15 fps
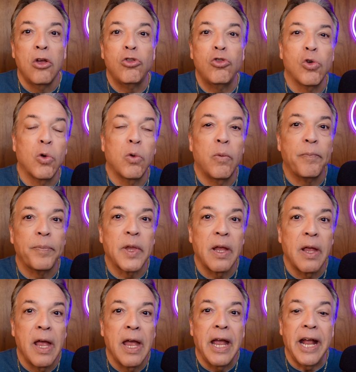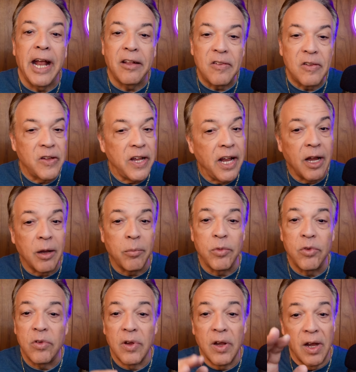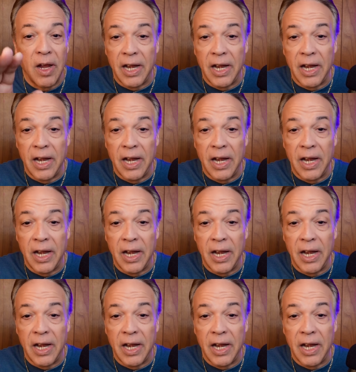So it seems,